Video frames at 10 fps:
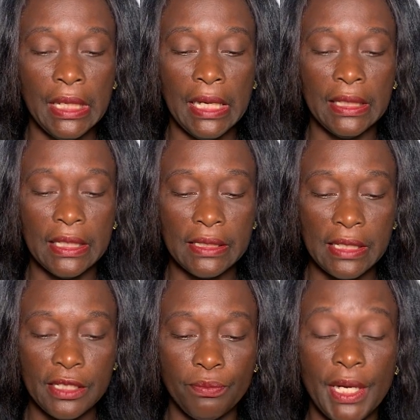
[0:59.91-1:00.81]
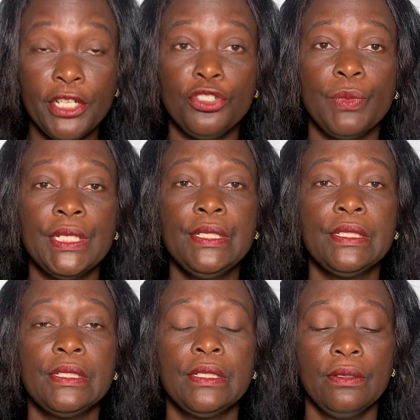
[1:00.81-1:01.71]
understand management,
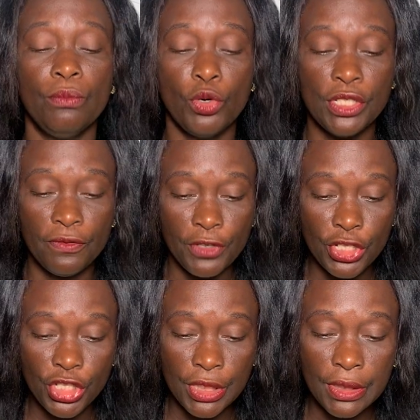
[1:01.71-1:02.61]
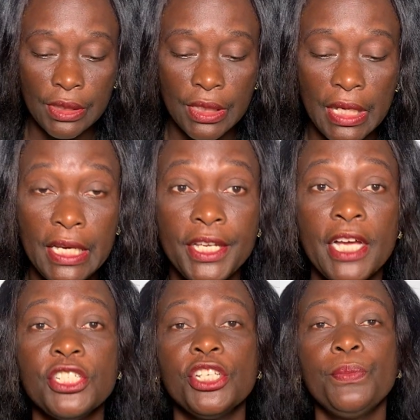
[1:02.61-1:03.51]
motivation,
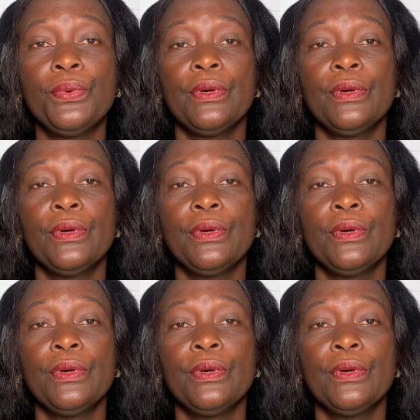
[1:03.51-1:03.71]
leadership,